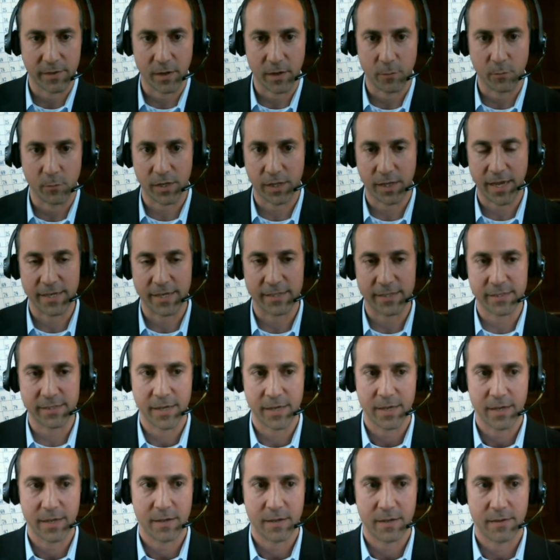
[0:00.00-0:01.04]
They realized
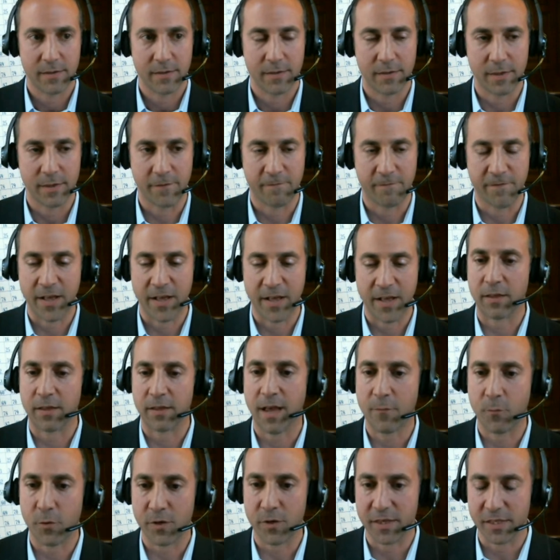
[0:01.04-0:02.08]
they fell in
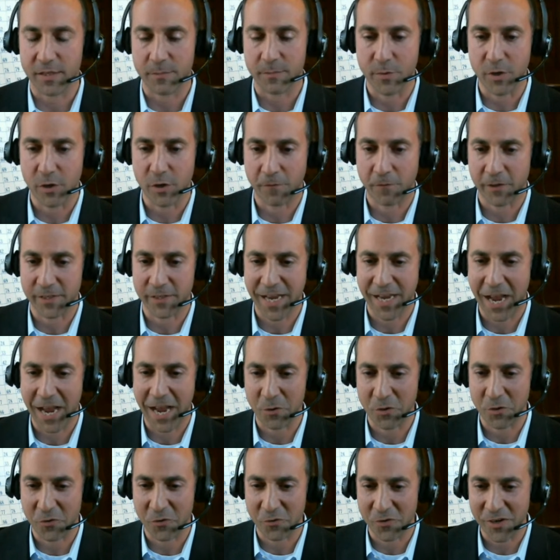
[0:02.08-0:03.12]
love with this beautiful
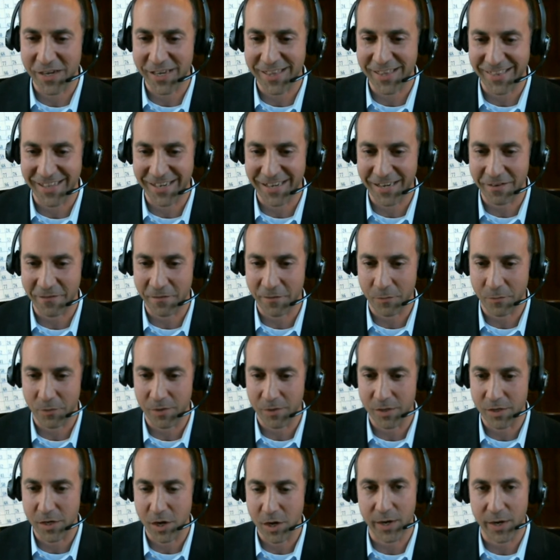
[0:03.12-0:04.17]
town green that they didn't even
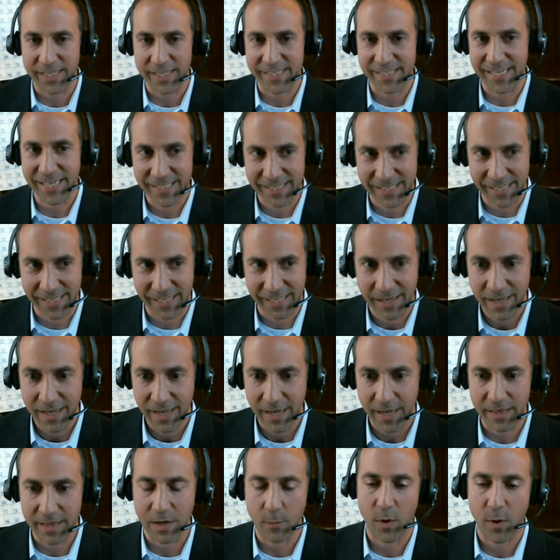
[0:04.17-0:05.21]
know existed,
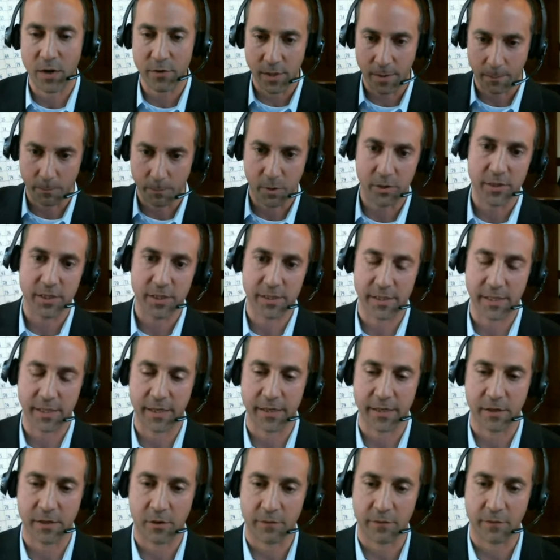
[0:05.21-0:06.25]
and they wound up purchasing
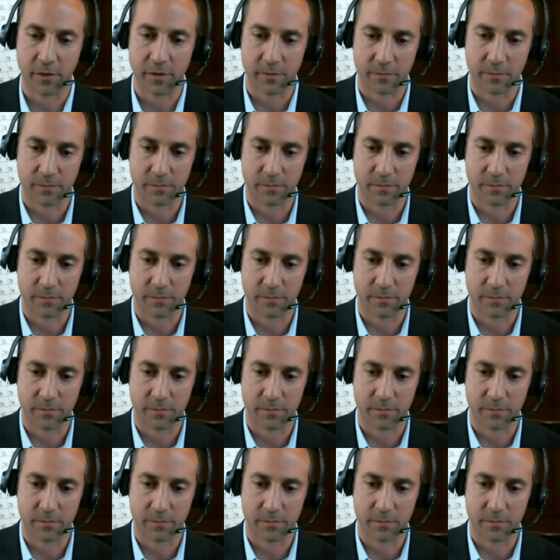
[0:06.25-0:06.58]
in Guilford.